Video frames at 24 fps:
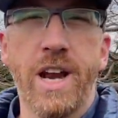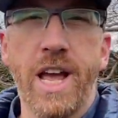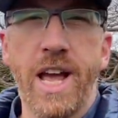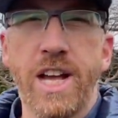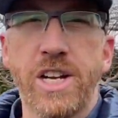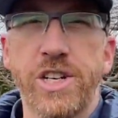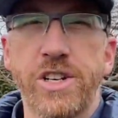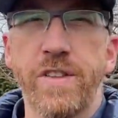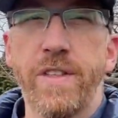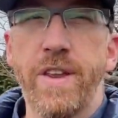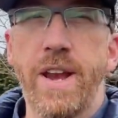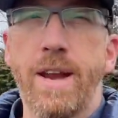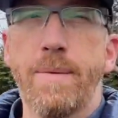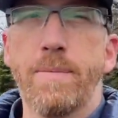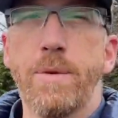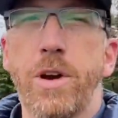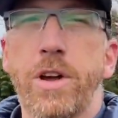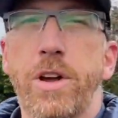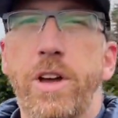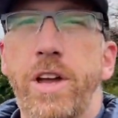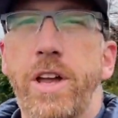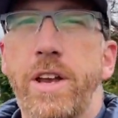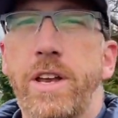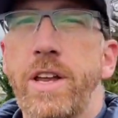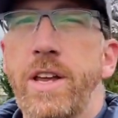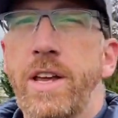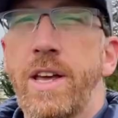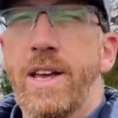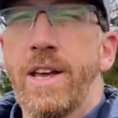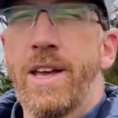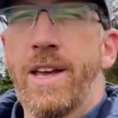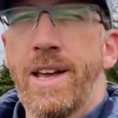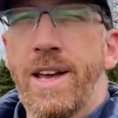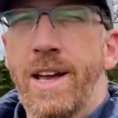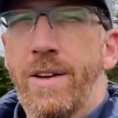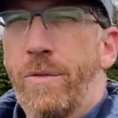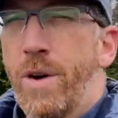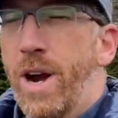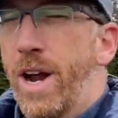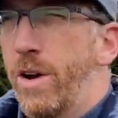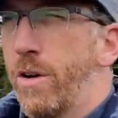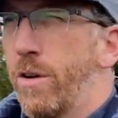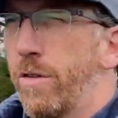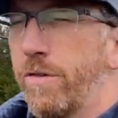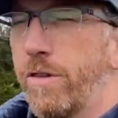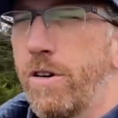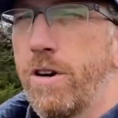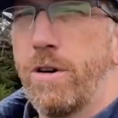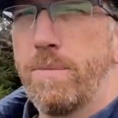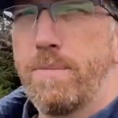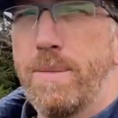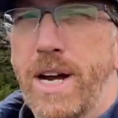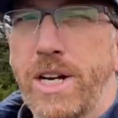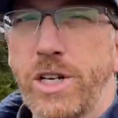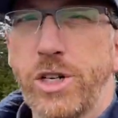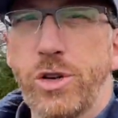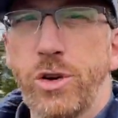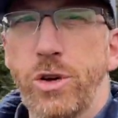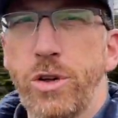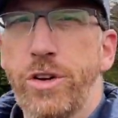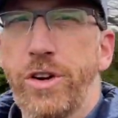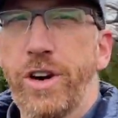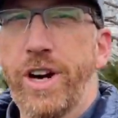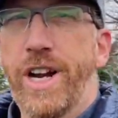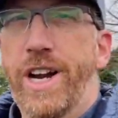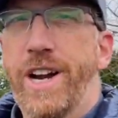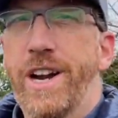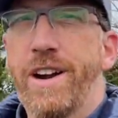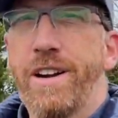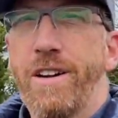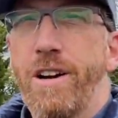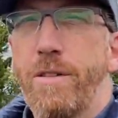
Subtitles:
edge of the neighborhood, right over my shoulder here.